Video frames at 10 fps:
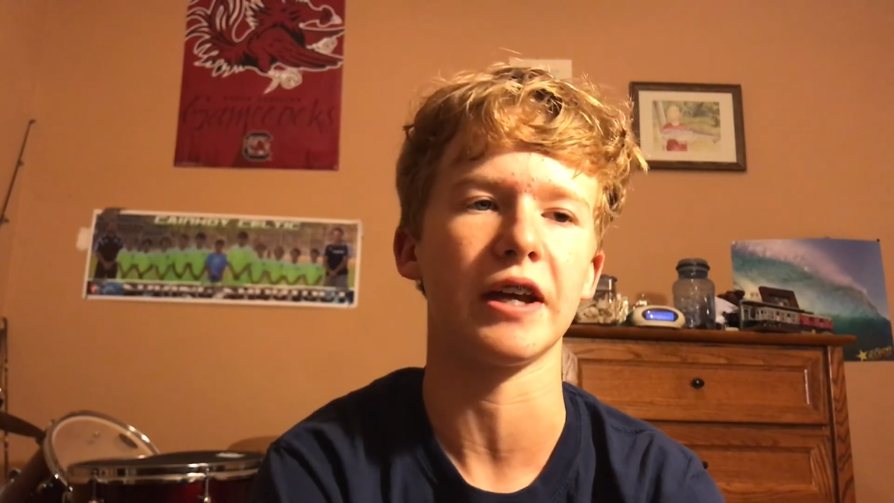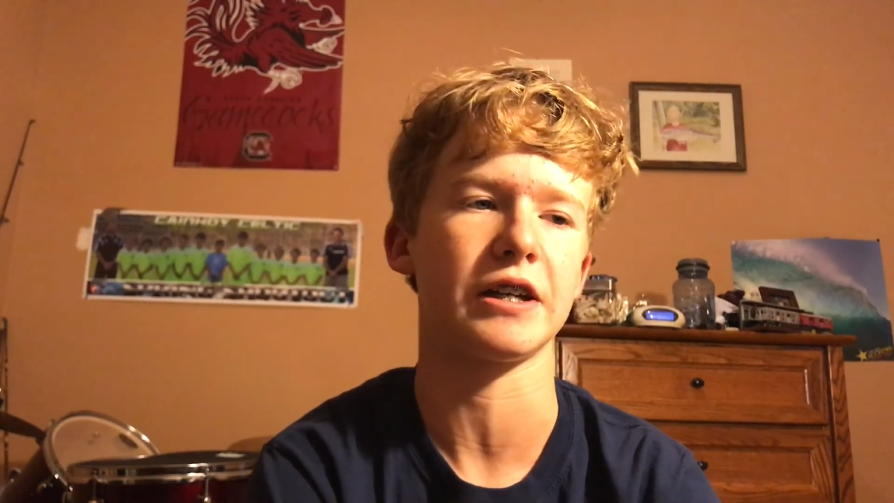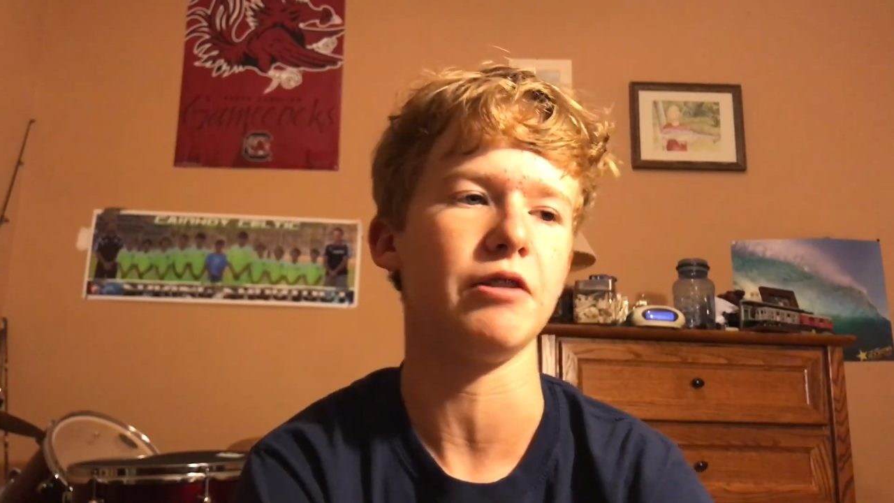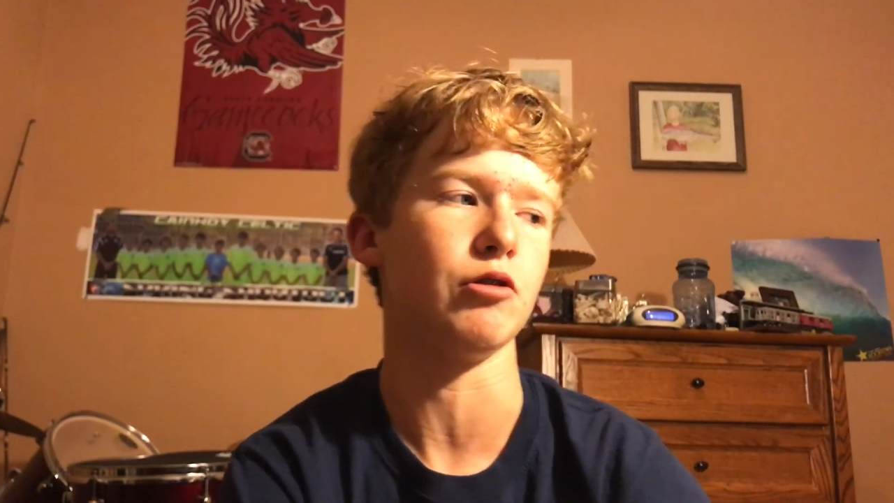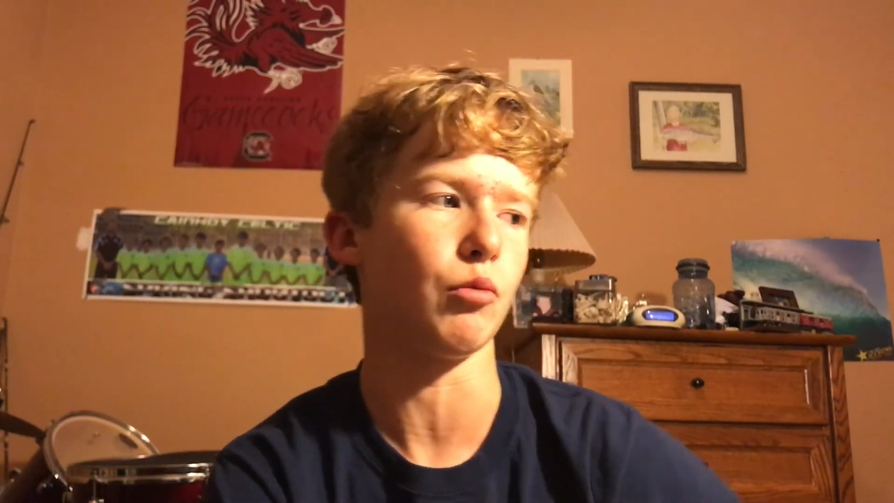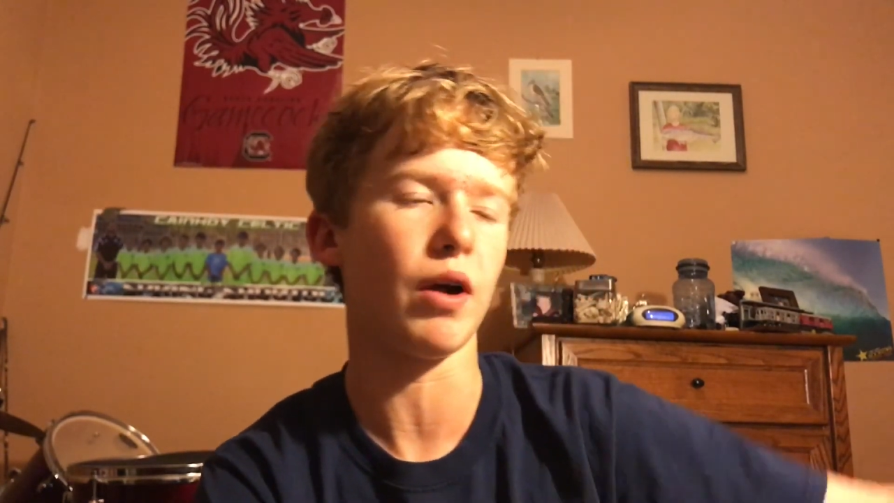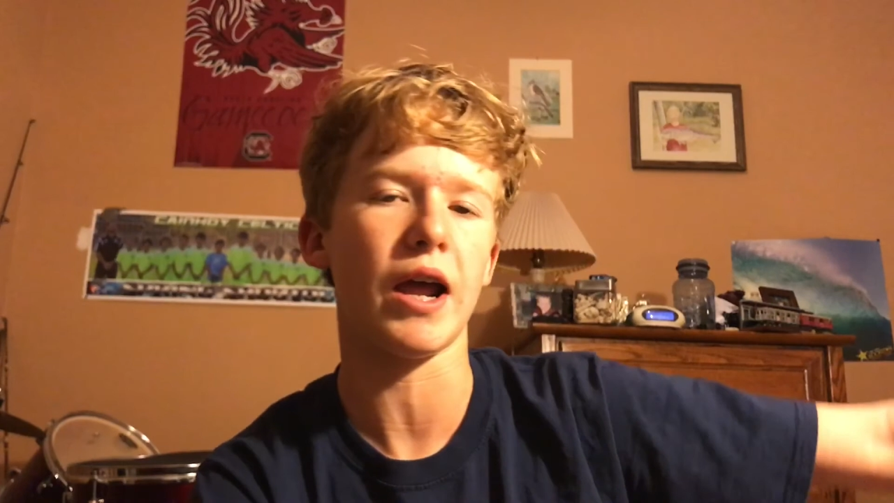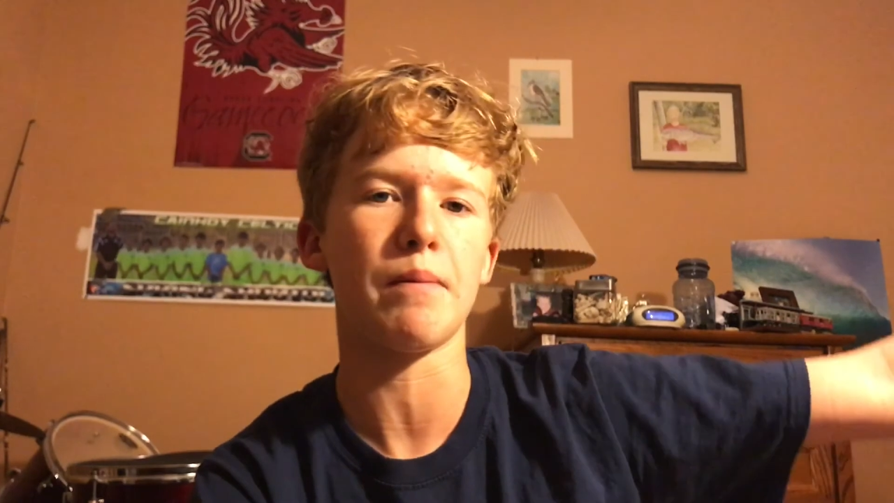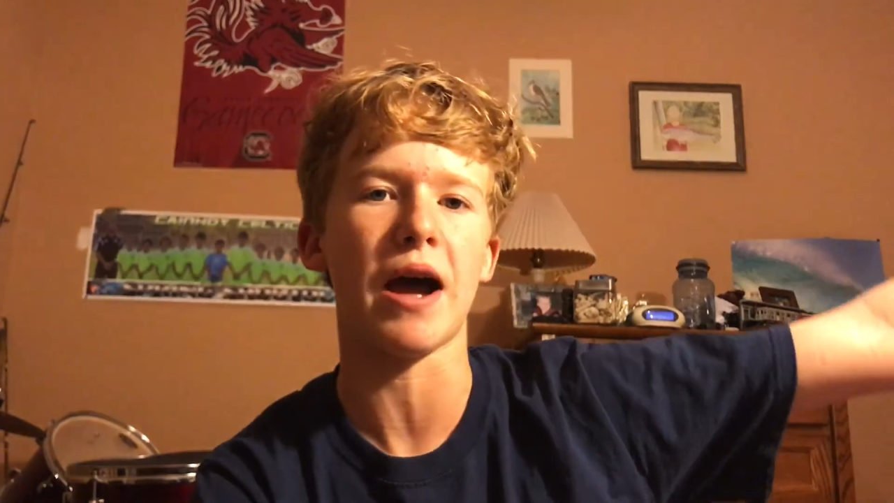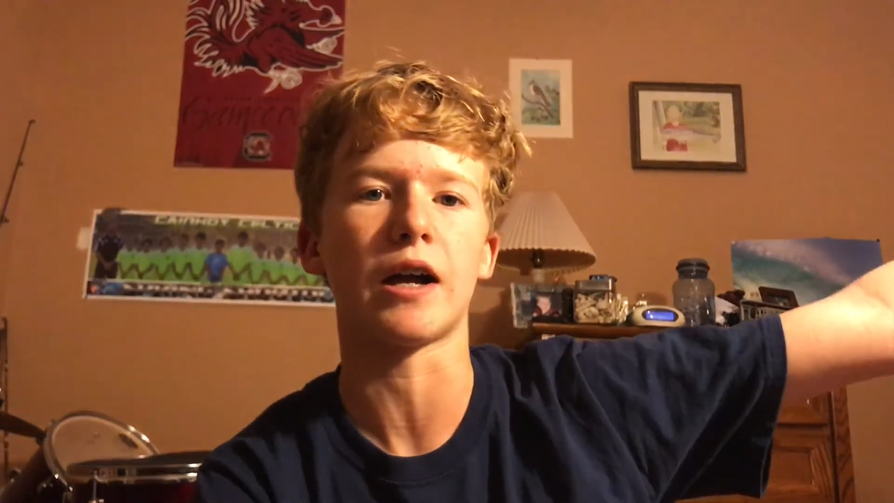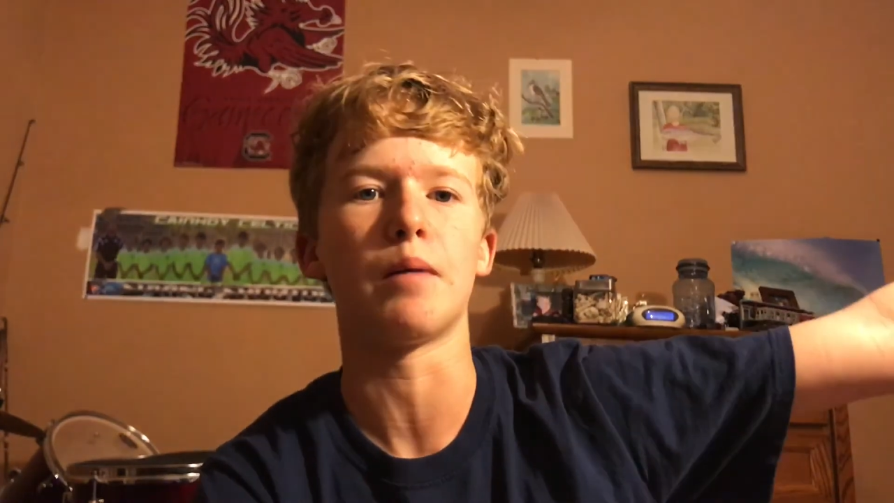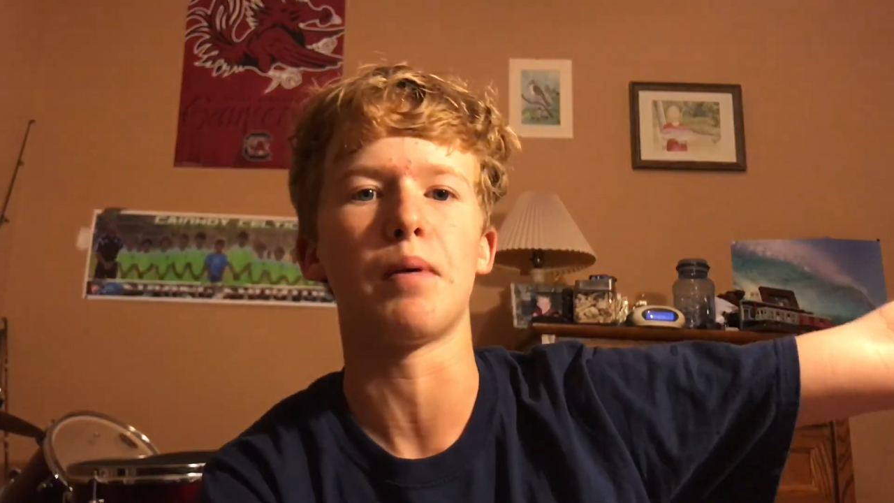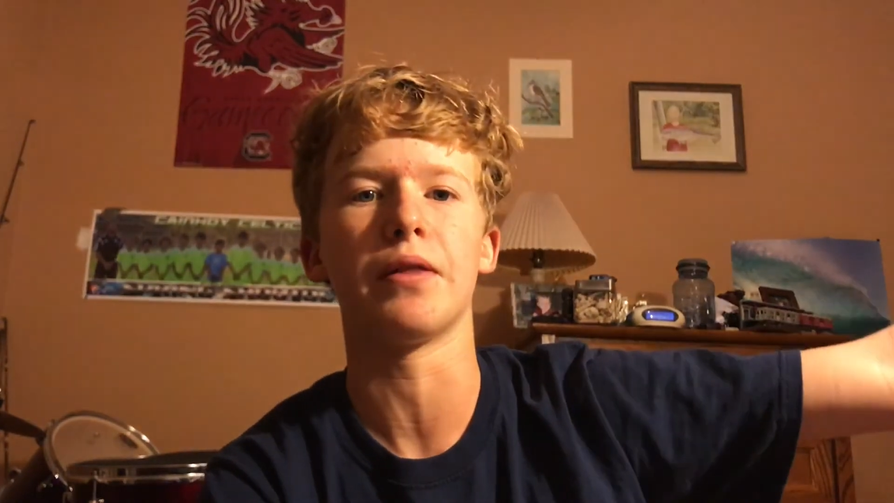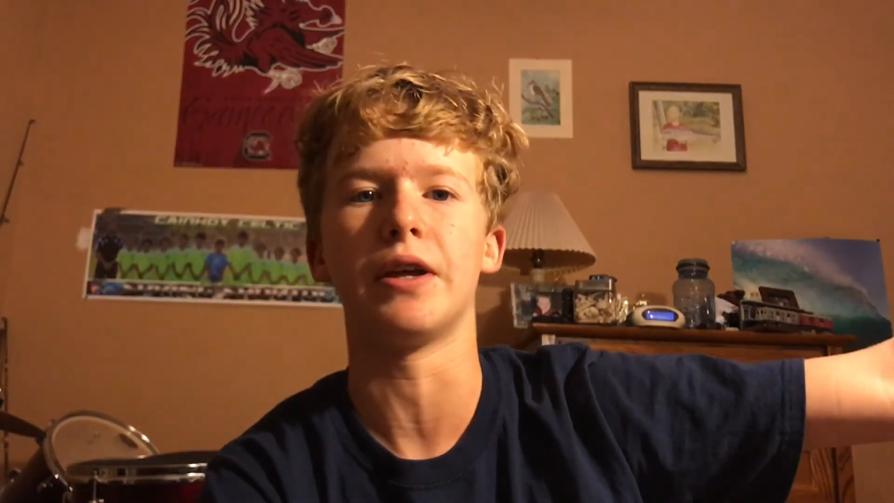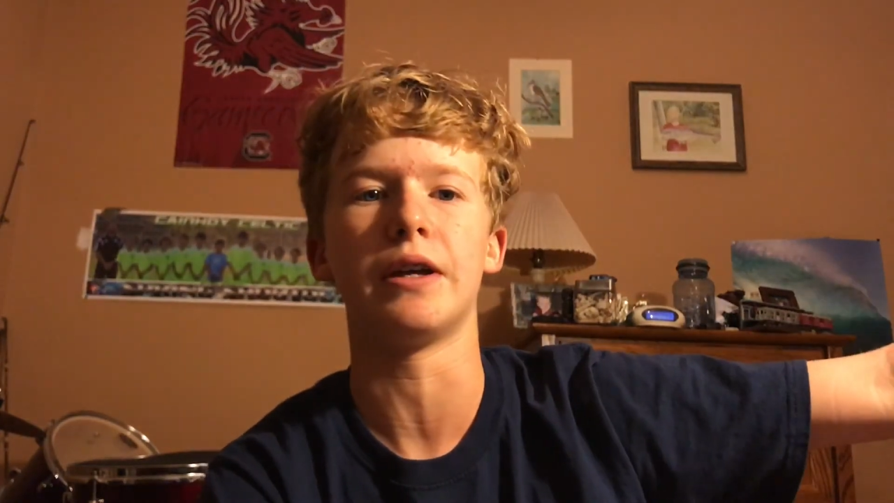Like, she was way back
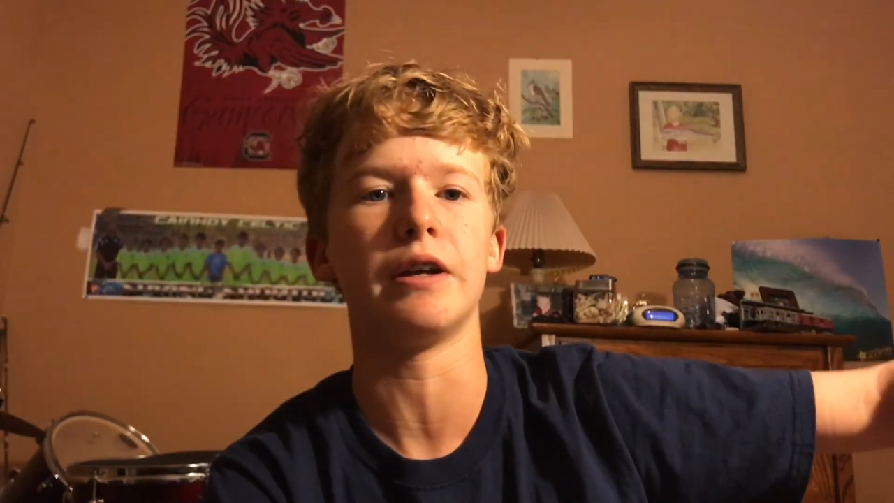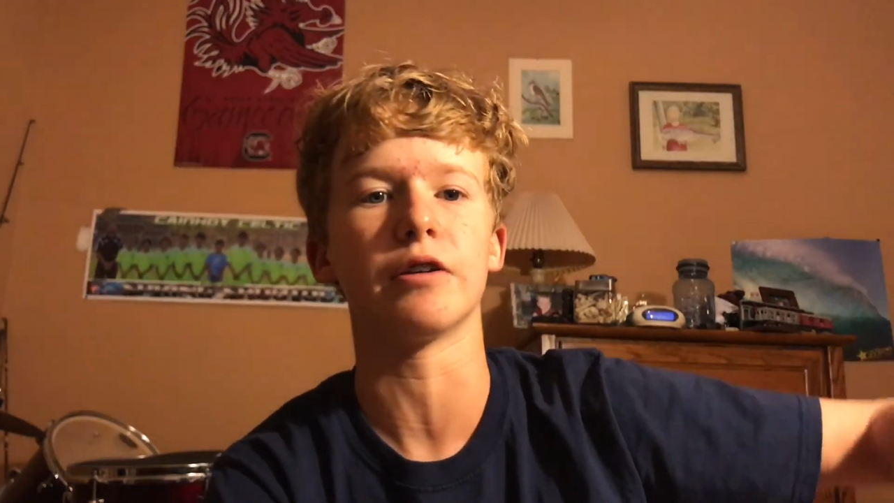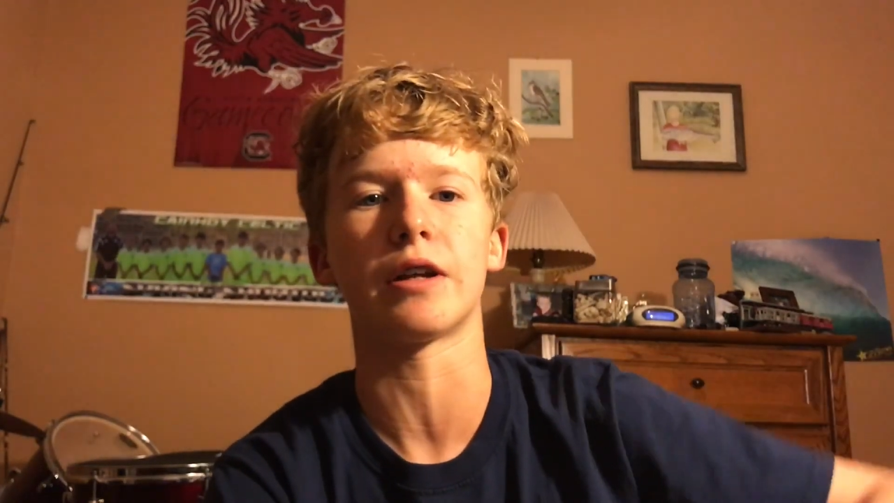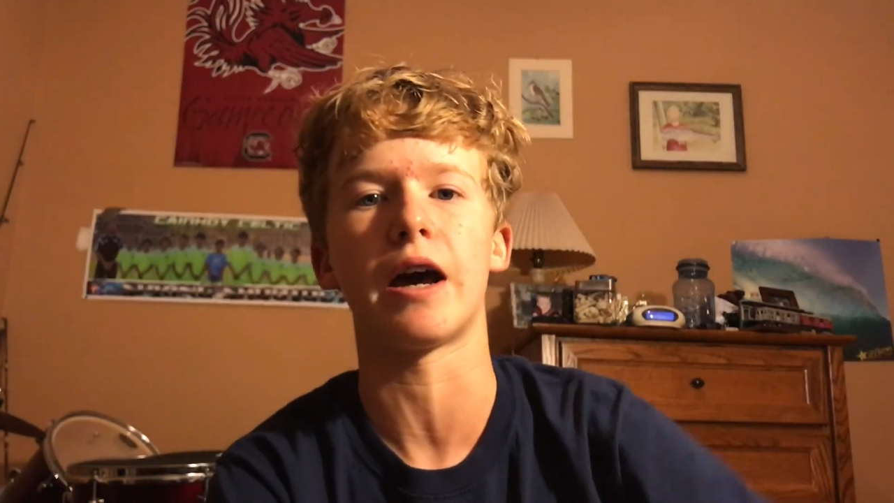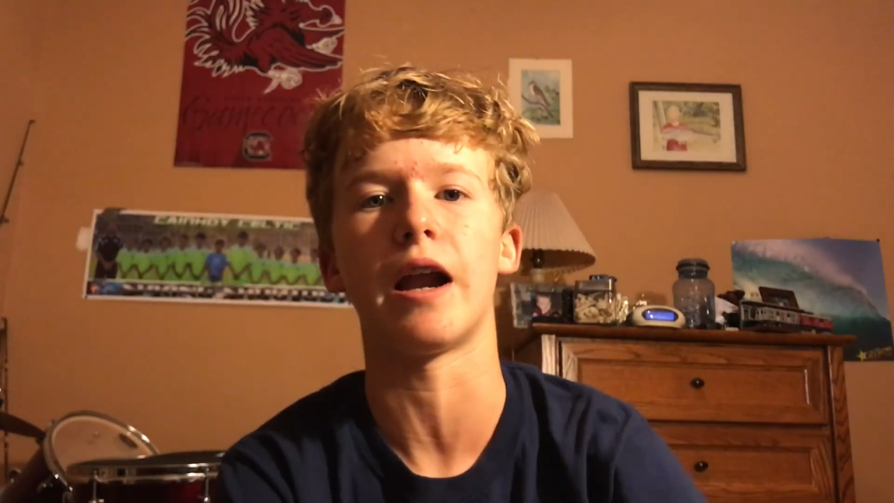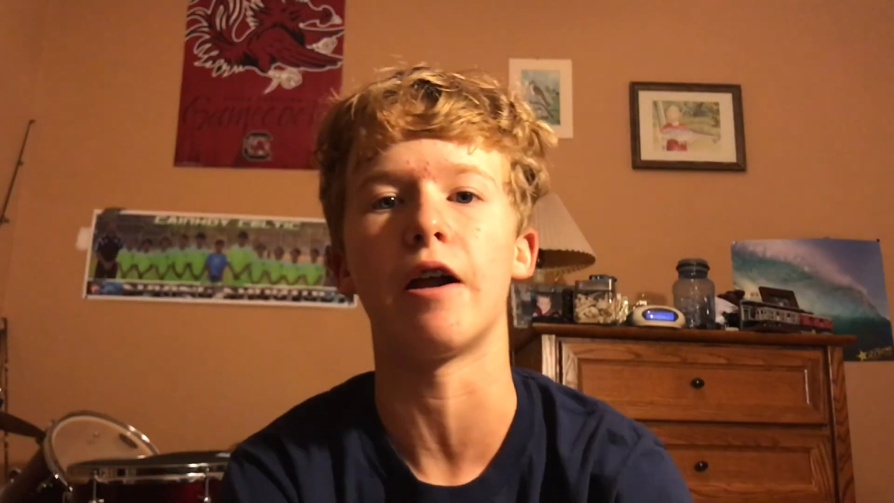up on the hillside.